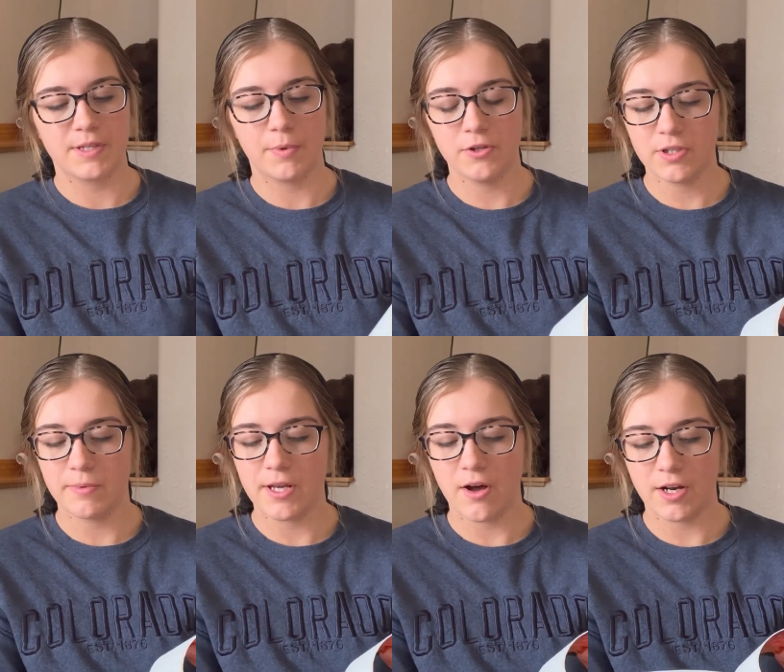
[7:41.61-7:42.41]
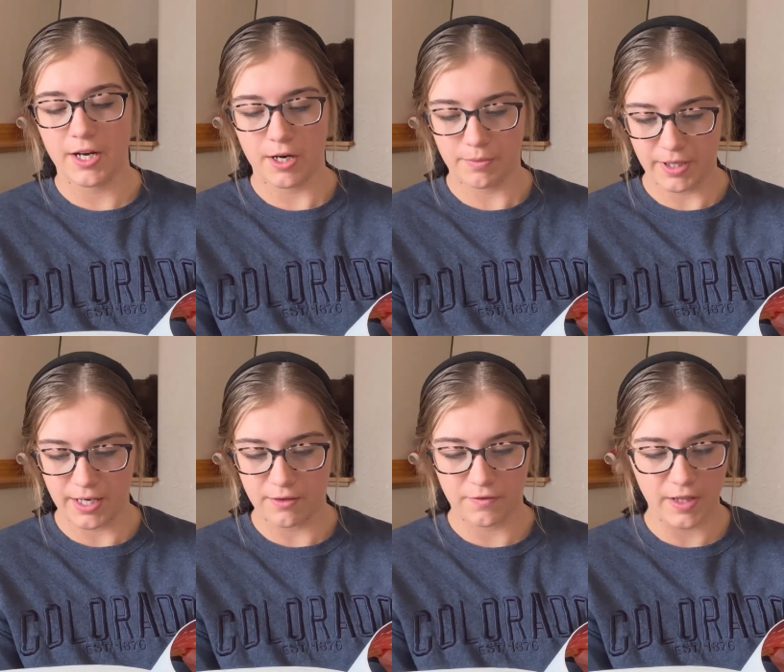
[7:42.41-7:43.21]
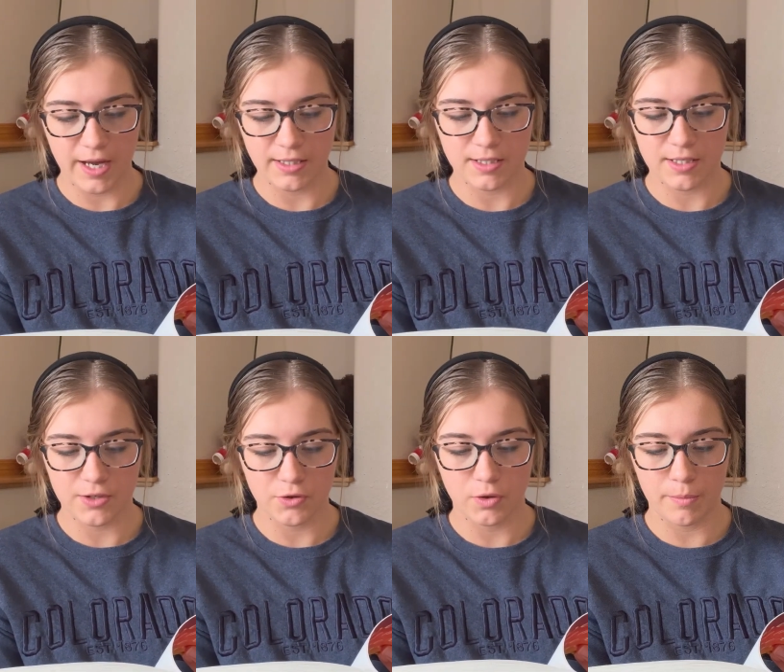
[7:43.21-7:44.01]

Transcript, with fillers: supposed to be on an airplane flying to Central